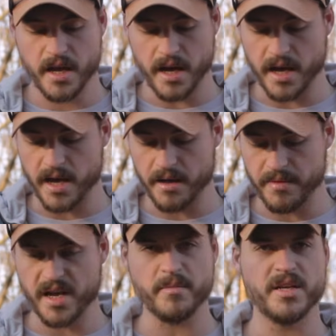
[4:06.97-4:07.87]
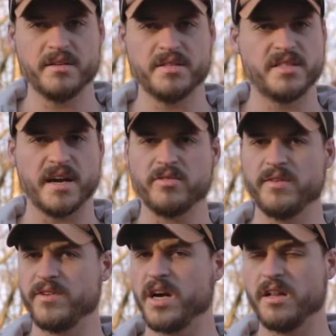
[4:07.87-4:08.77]
They come in several
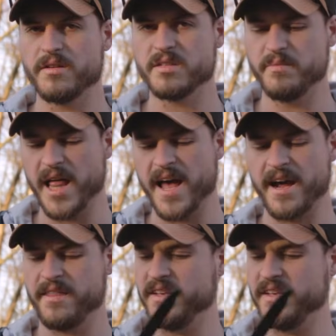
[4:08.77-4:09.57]
different colors: black,